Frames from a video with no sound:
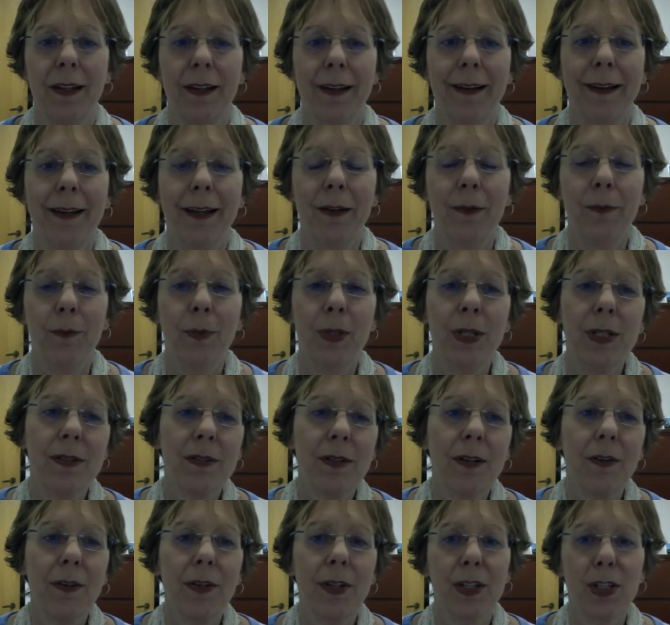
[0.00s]
and we
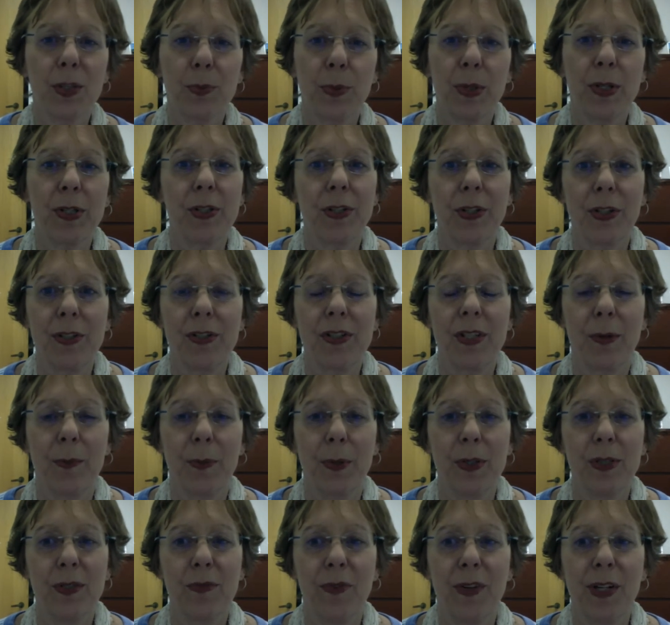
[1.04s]
saw an expression on
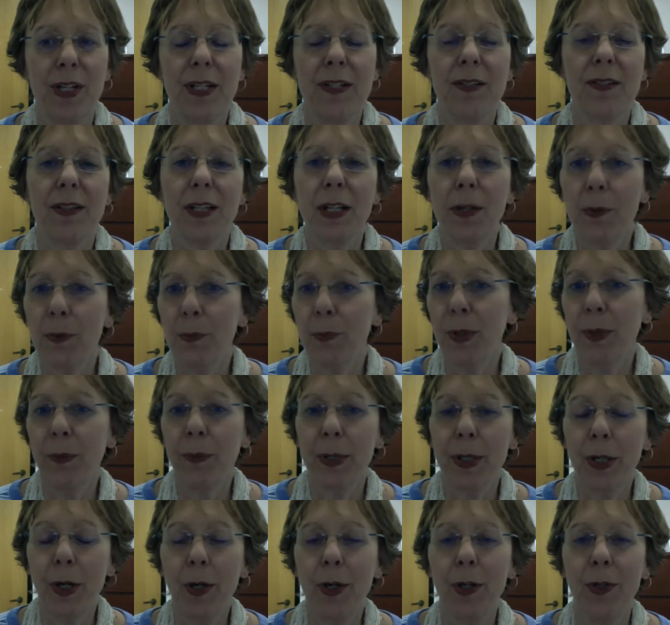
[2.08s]
someone's face, that would
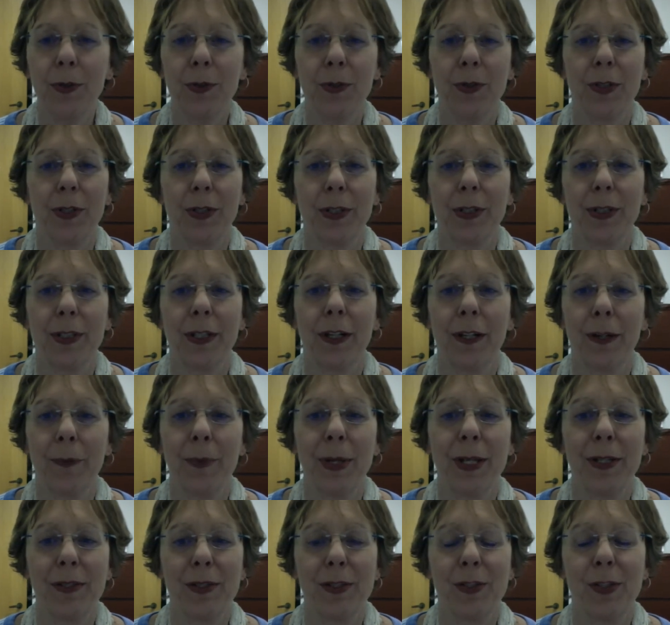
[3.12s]
probably alter our
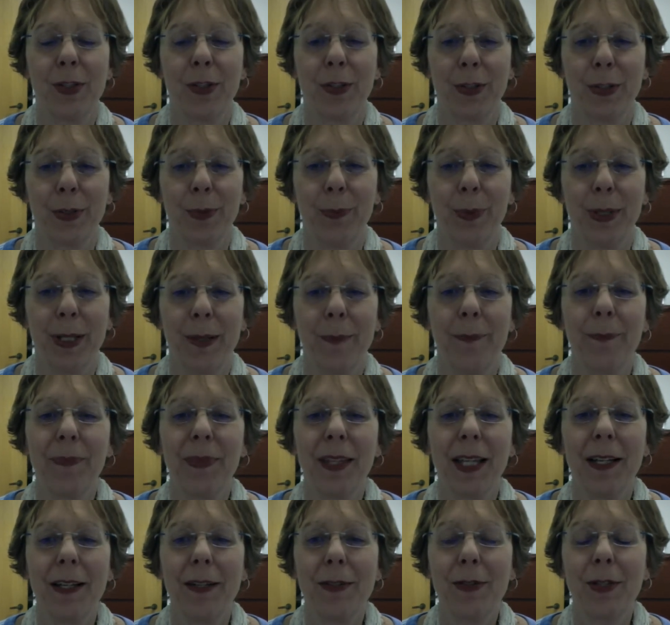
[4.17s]
message a little bit.
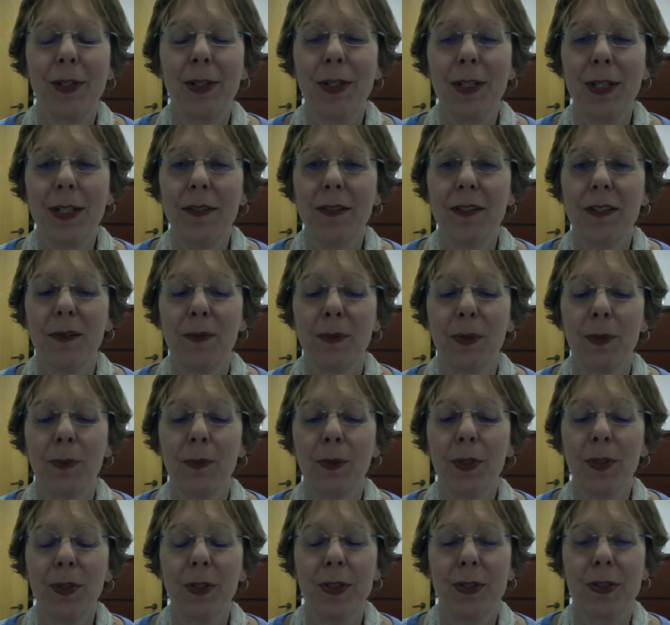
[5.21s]
So I think it's going to be
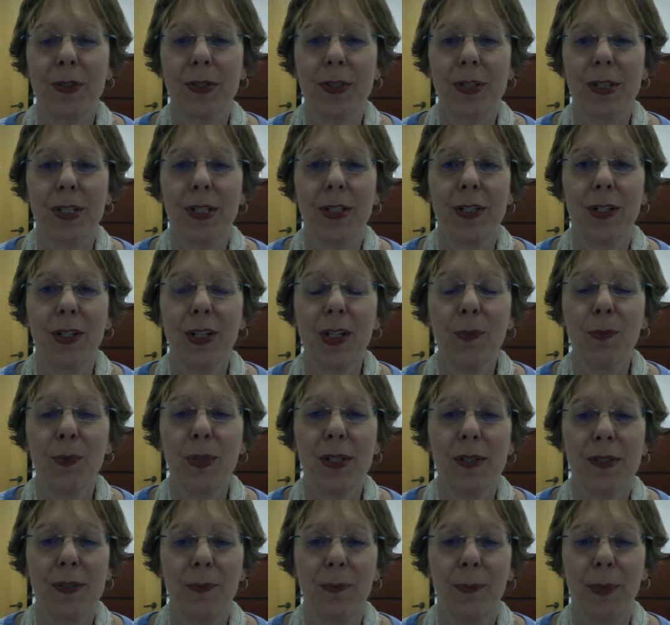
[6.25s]
real interesting to keep
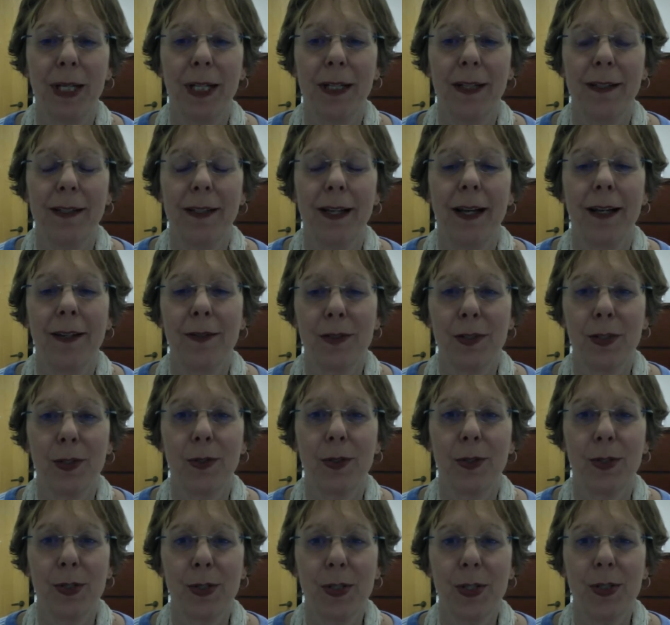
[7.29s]
this in mind as the
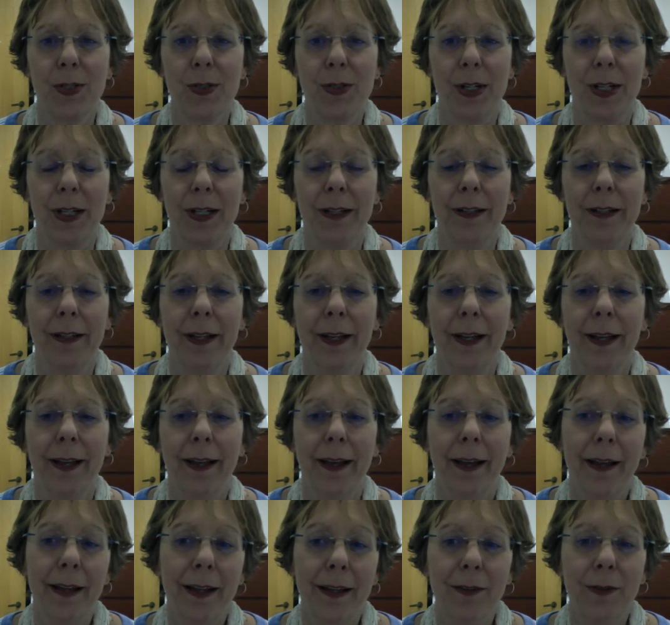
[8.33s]
course goes on,
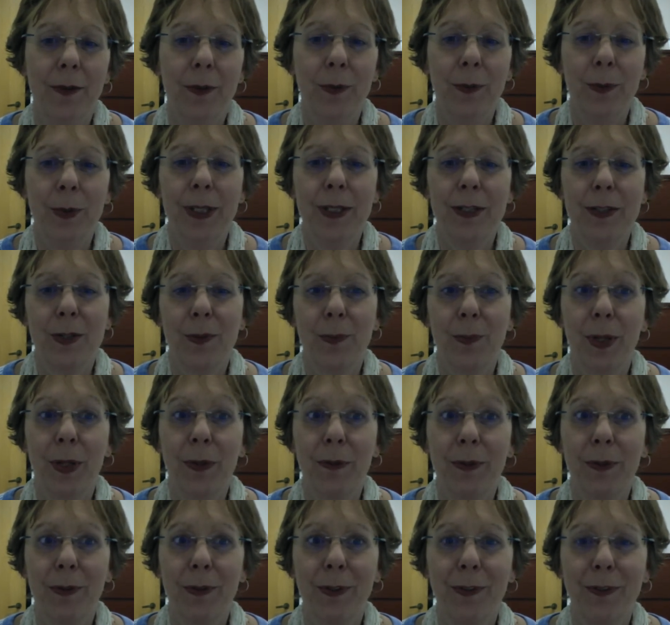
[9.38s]
and we should
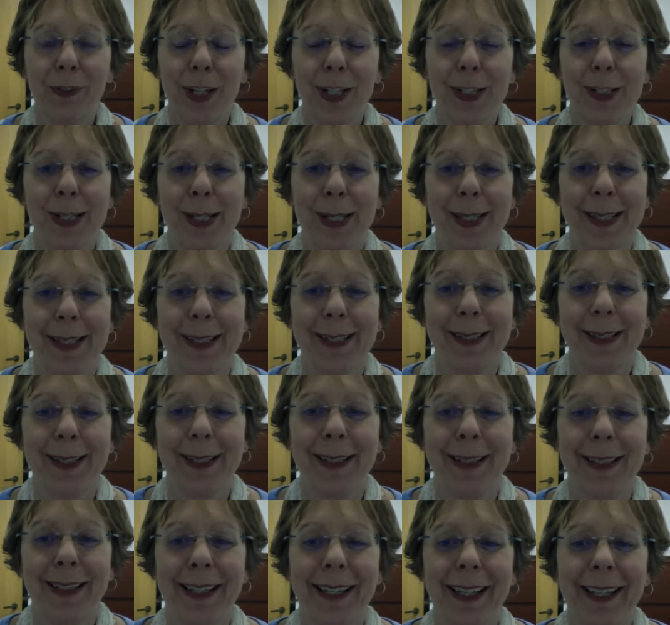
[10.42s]
probably reflect on this
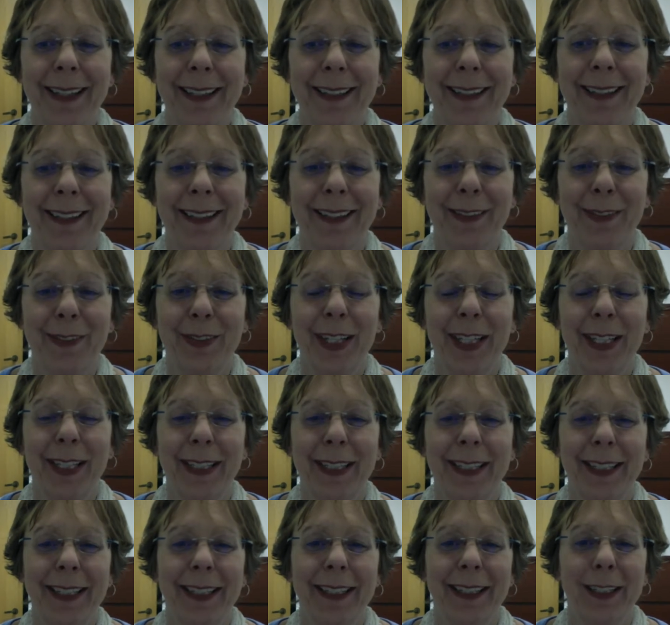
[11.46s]
at the end of the
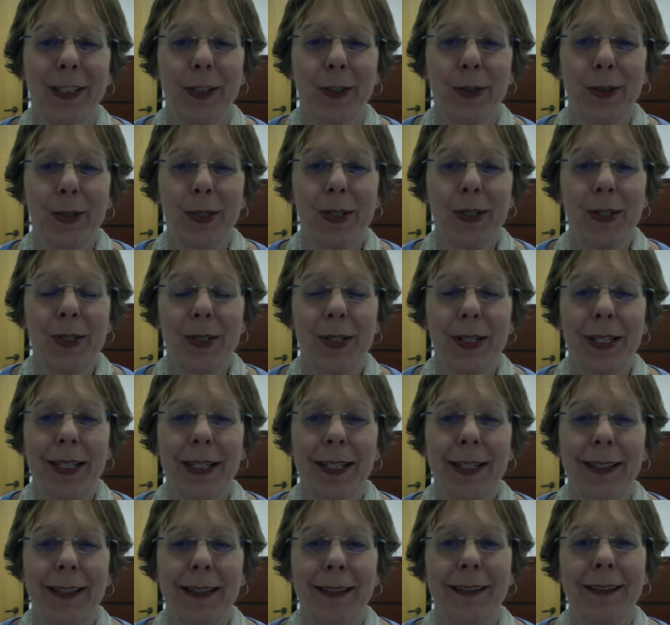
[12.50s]
course
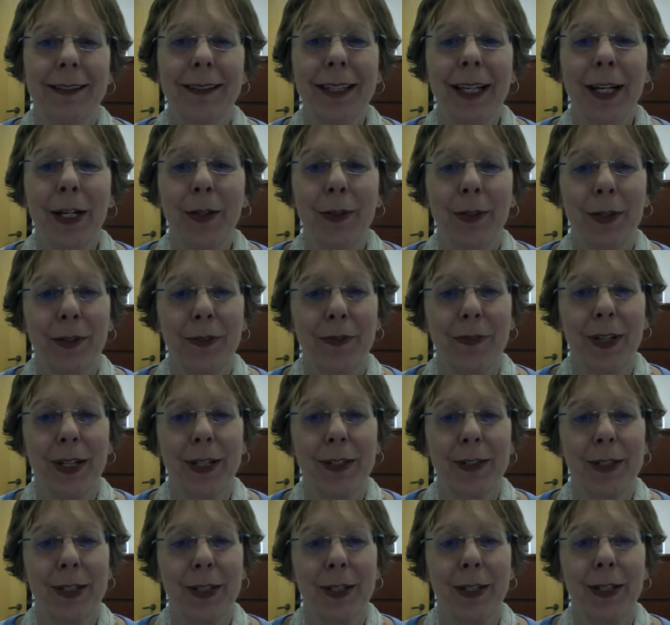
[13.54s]
and see how it
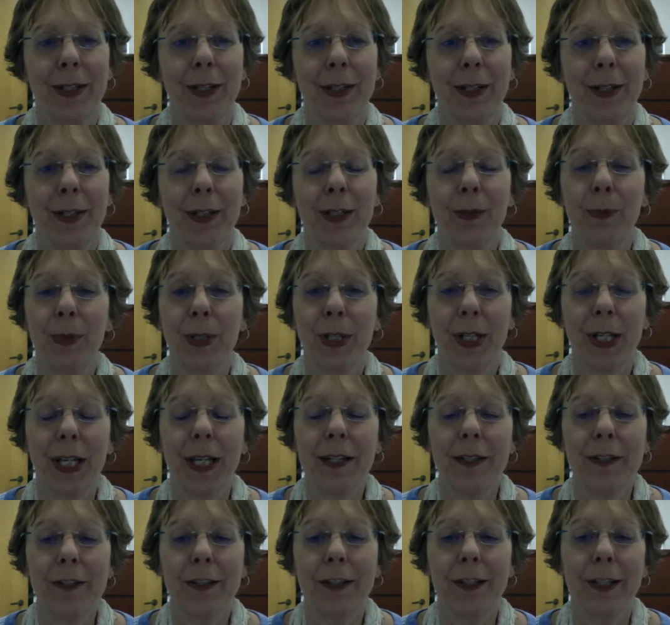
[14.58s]
affected our
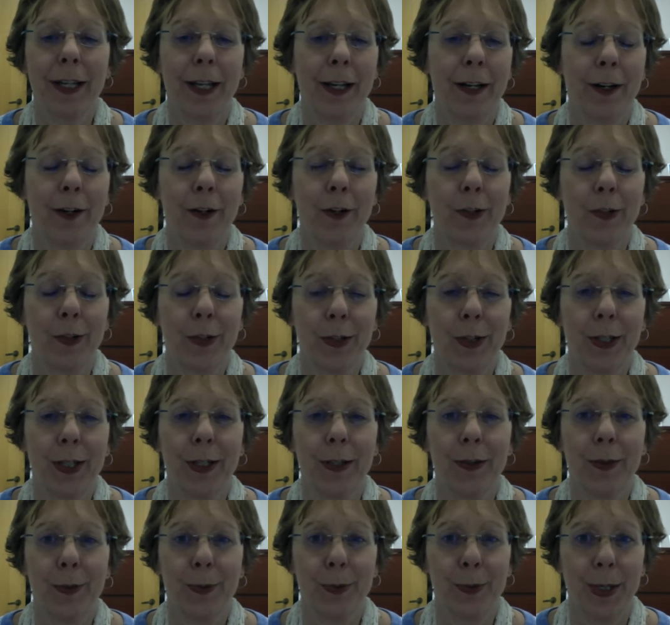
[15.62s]
communication and our learning
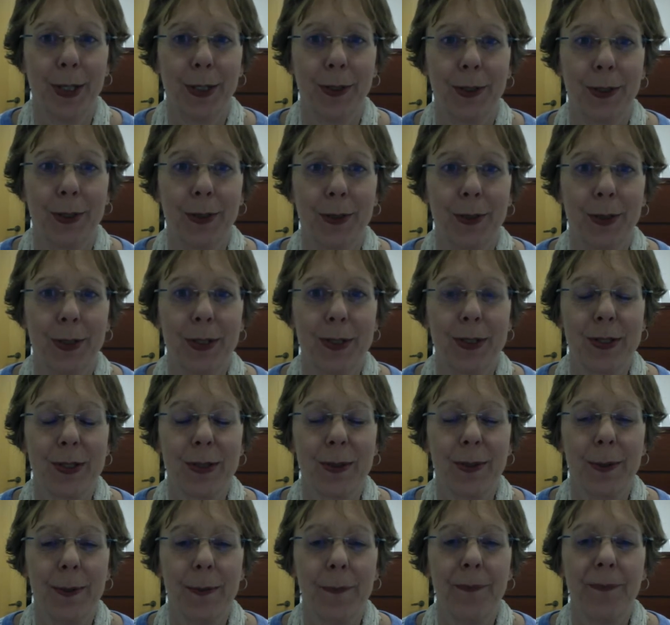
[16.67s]
throughout the course.
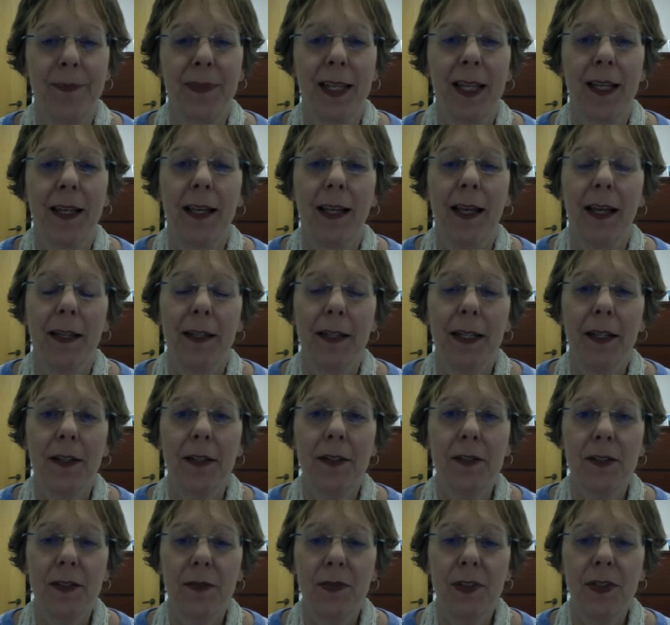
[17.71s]
Now
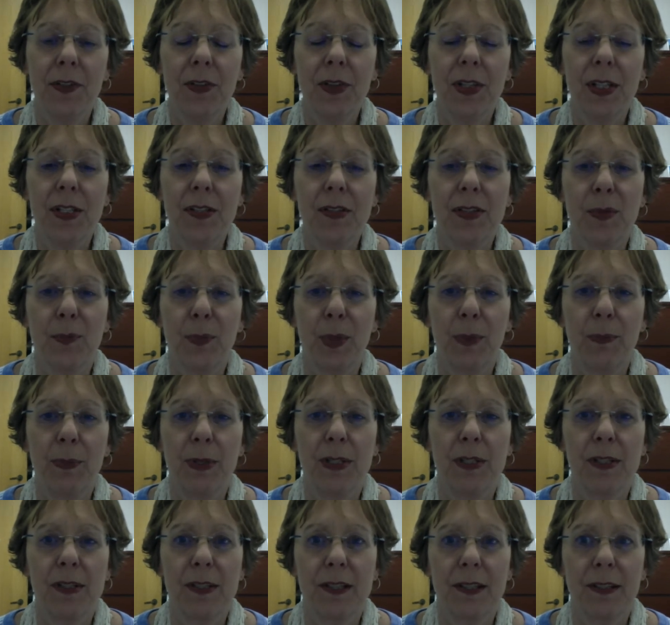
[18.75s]
there's a few things that might be
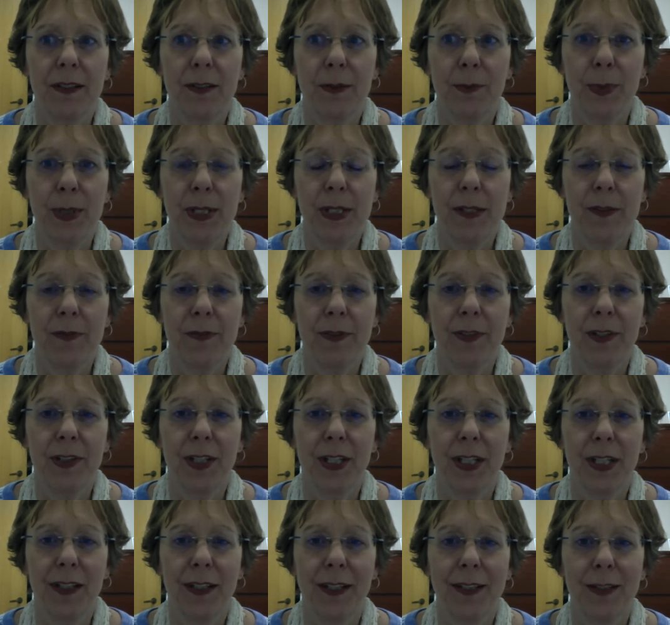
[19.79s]
just a little bit different that
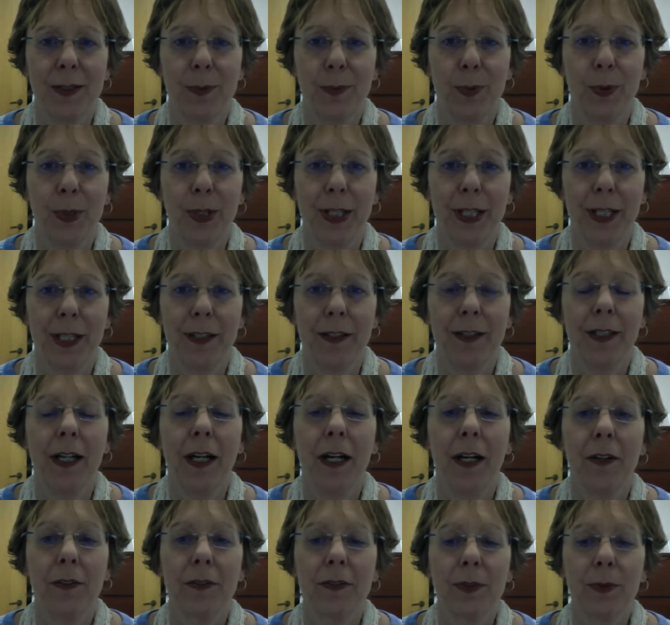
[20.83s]
I'd like to point out.
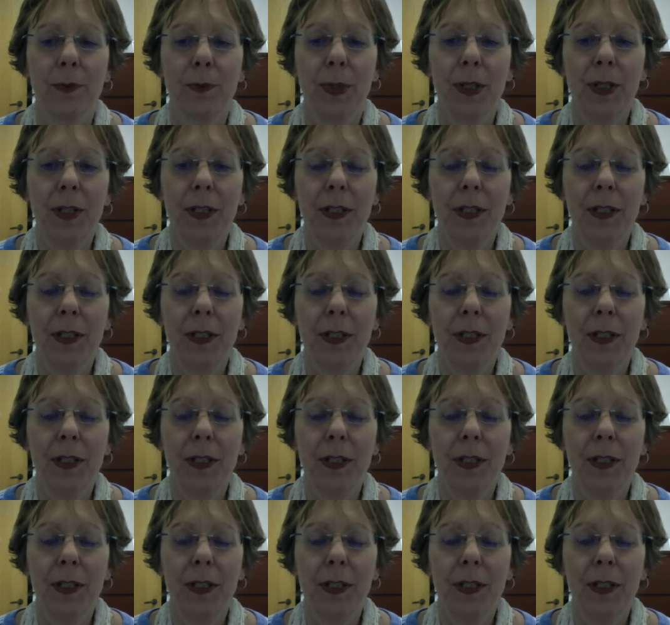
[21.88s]
For one